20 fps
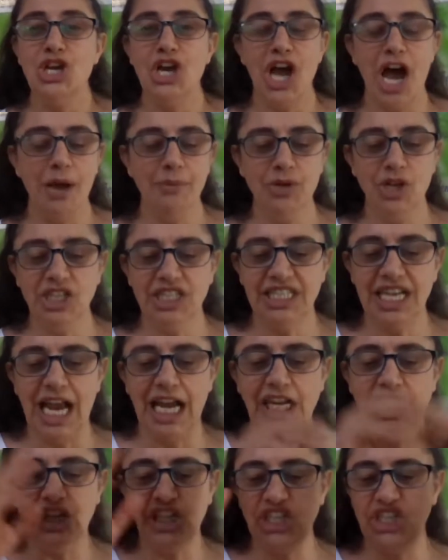I'm not
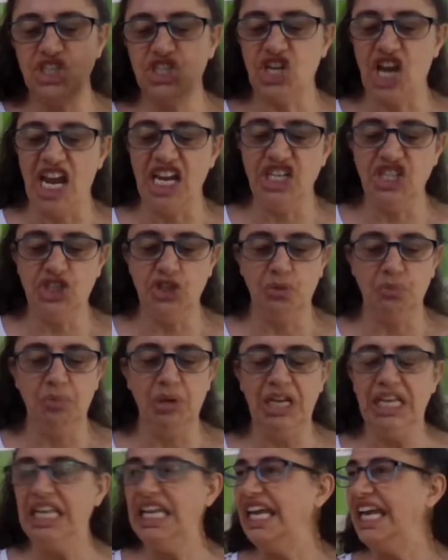telling you to change your
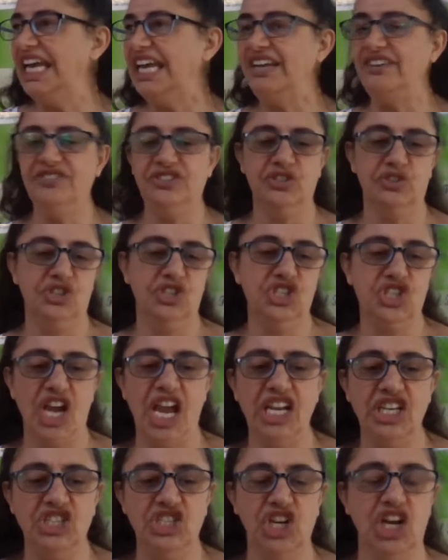beliefs or
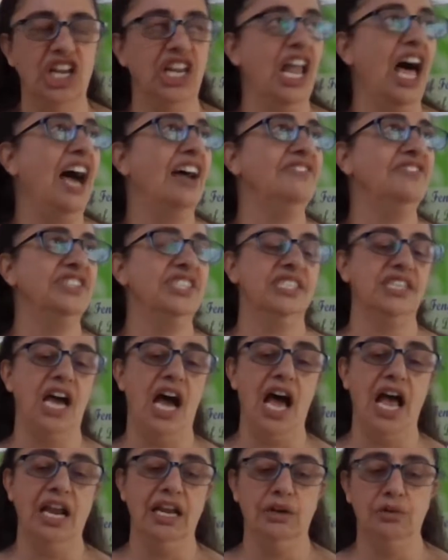change your
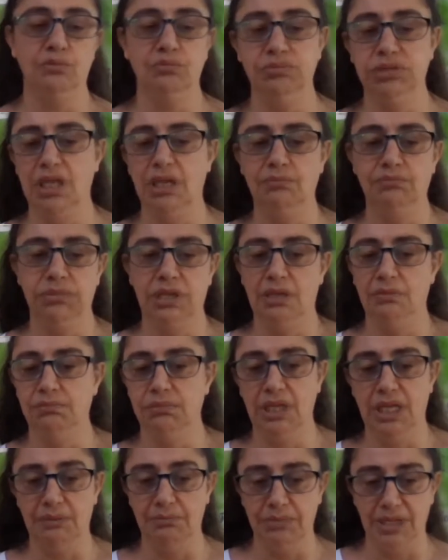lifestyle or blah, blah,
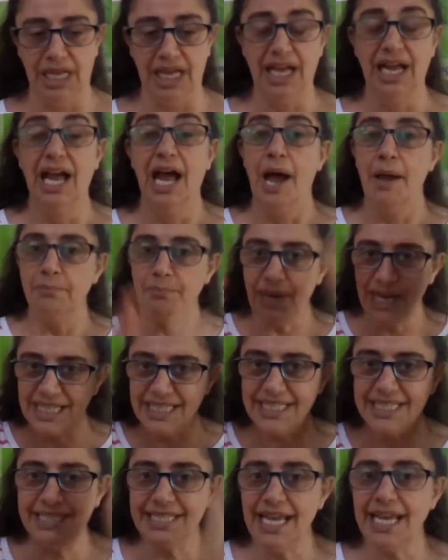blah, blah, but
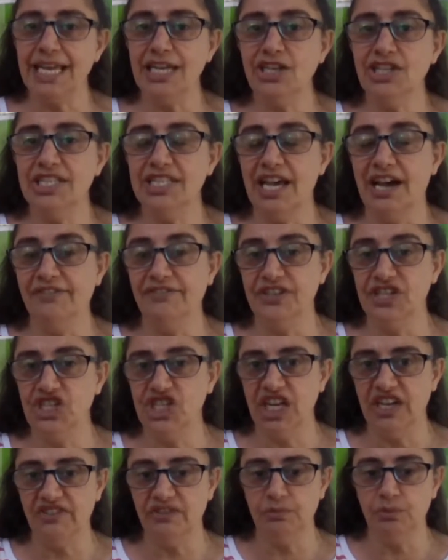set yourself
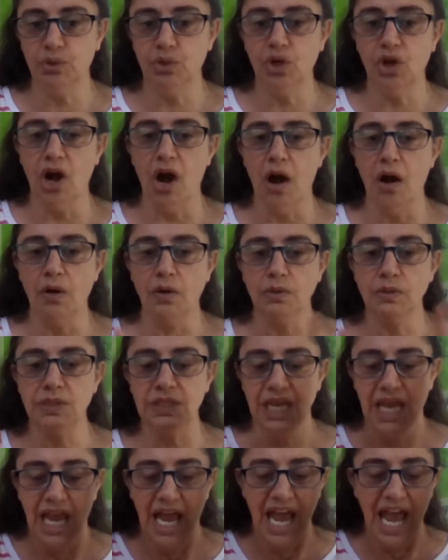achievable
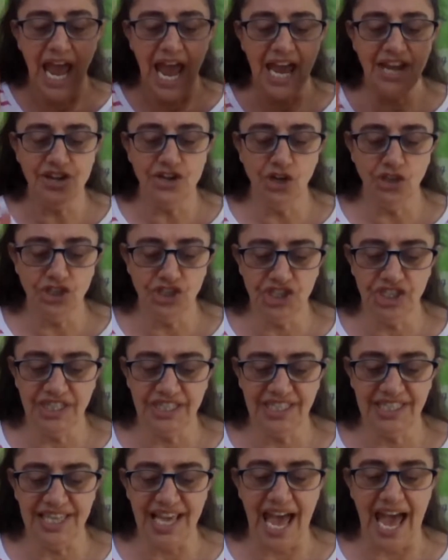goals. And not
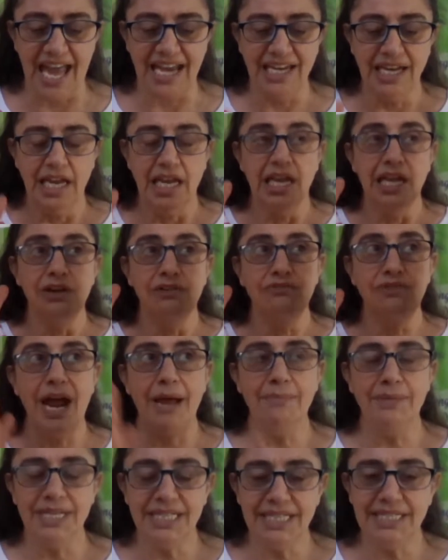just that,
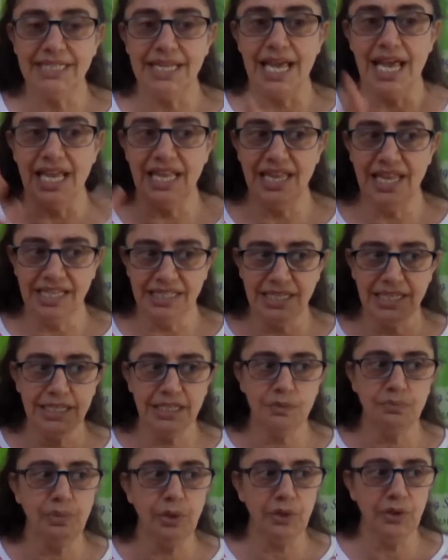rabbits, there's a
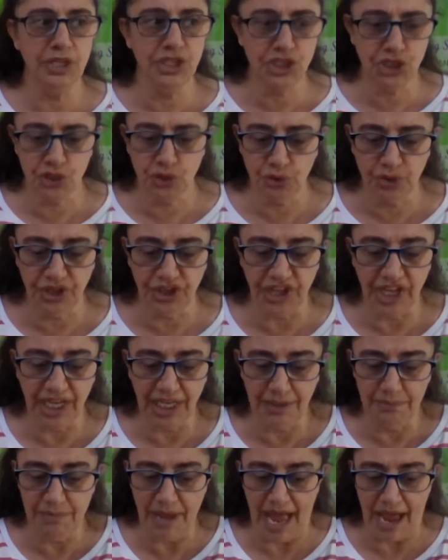spiritual
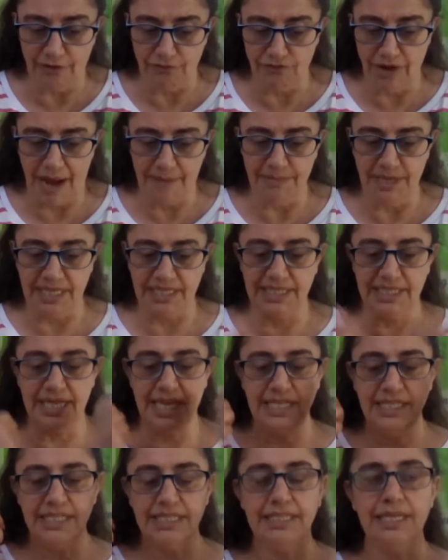thing about rabbits.
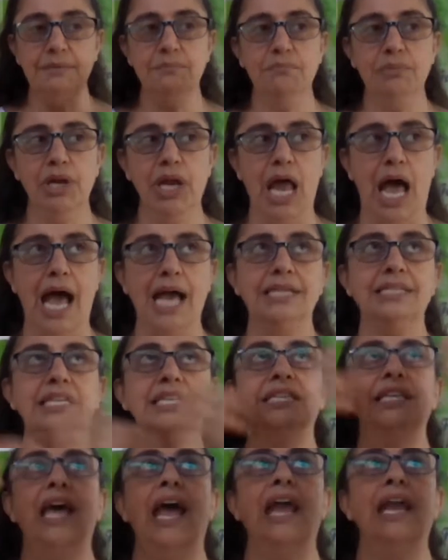They symbolize and